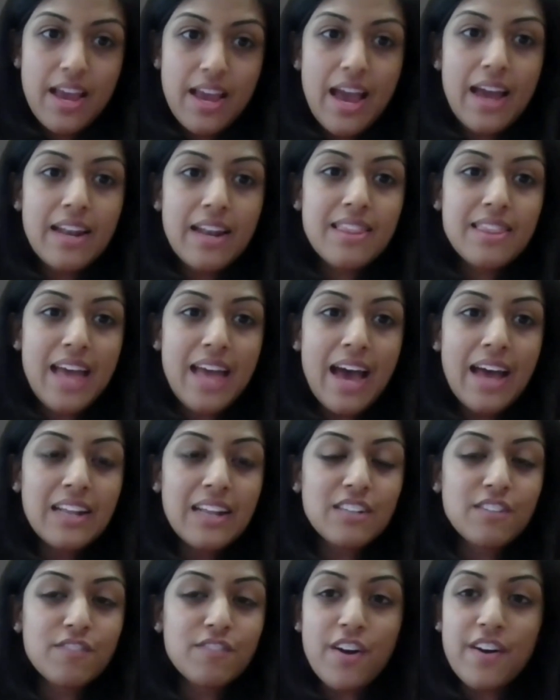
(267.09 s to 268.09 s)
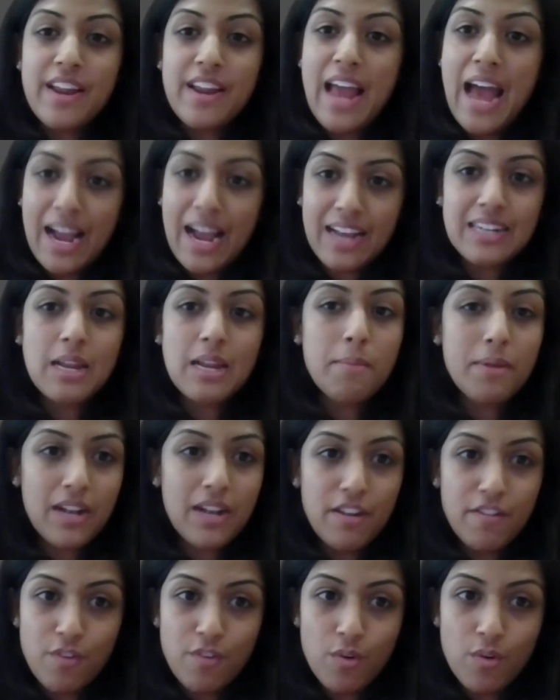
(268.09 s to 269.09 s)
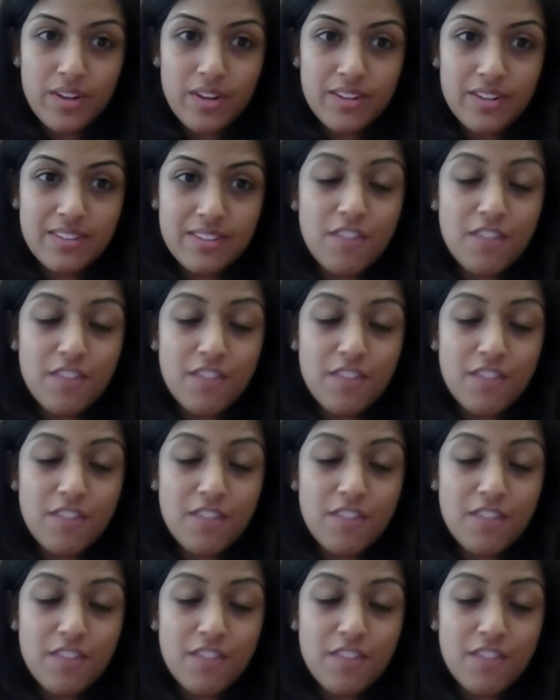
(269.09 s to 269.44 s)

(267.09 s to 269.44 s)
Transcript: And that is very academically focused.